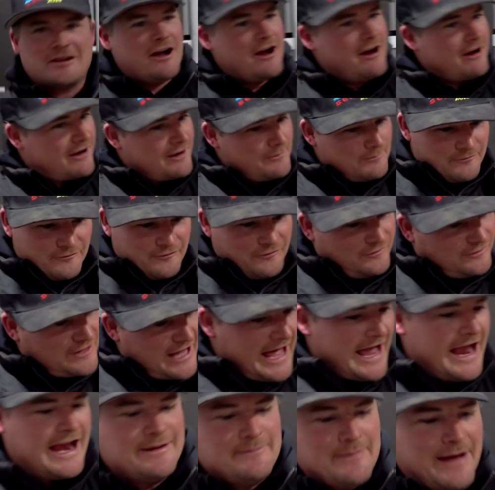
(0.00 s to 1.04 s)
car come
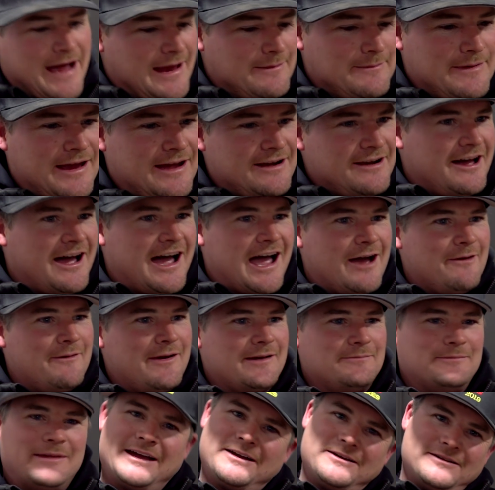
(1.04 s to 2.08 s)
flying by me on the highway.
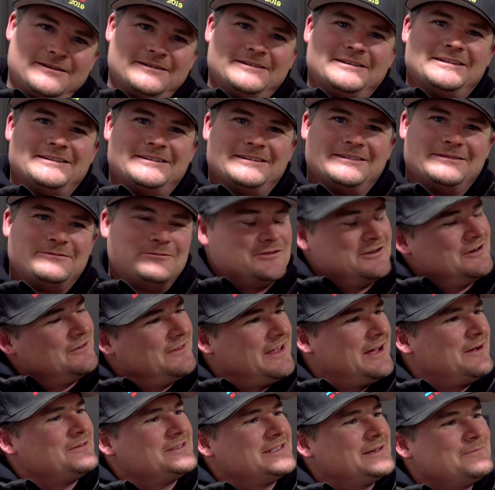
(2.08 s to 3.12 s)
I'm like, if
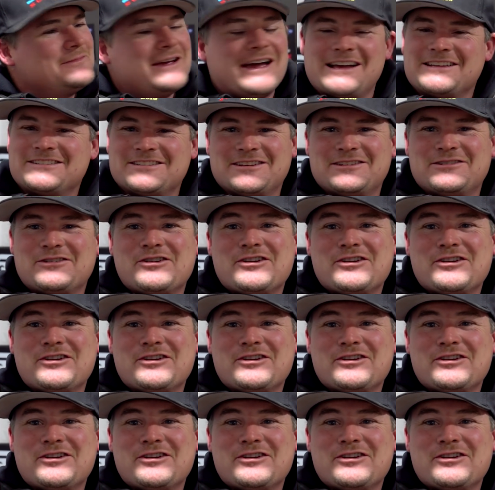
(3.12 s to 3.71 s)
that was some guys in a